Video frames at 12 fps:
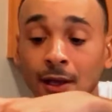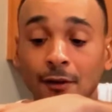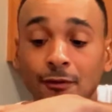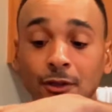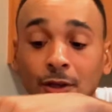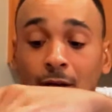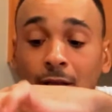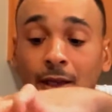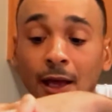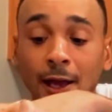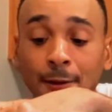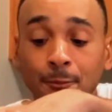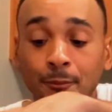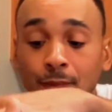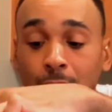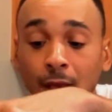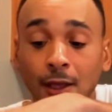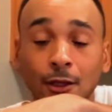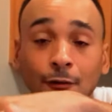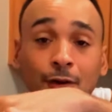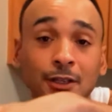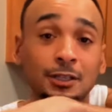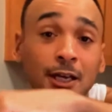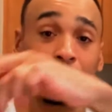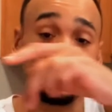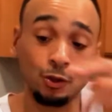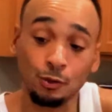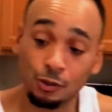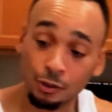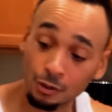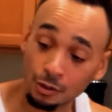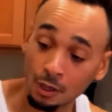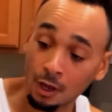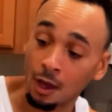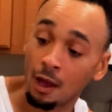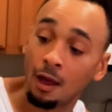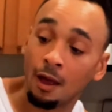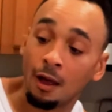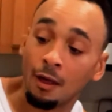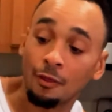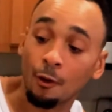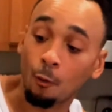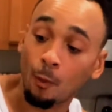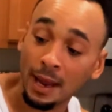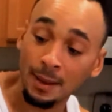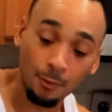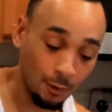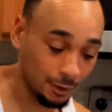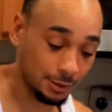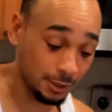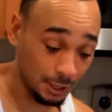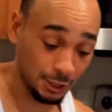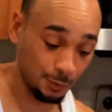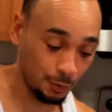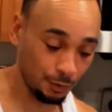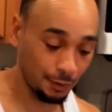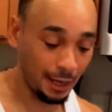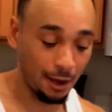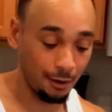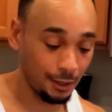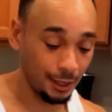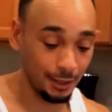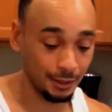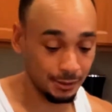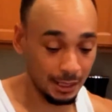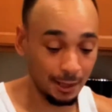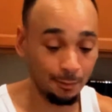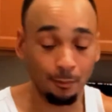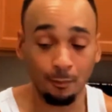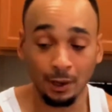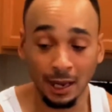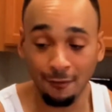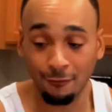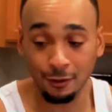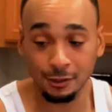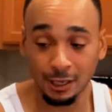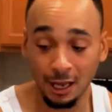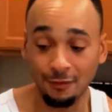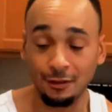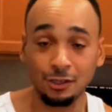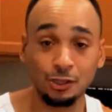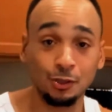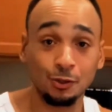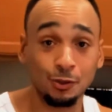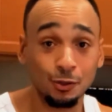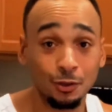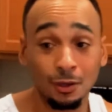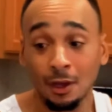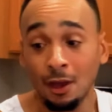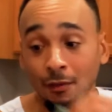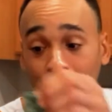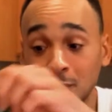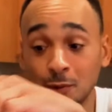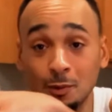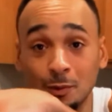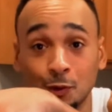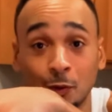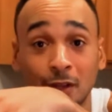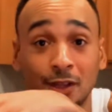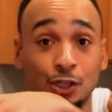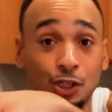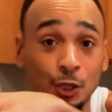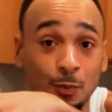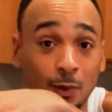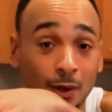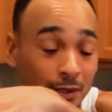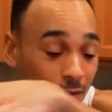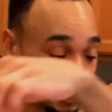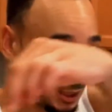If you look online and look for these kind of juicers, they're way more accessible nowadays. Like when I first got this juicer, this one was one of the cheap ones.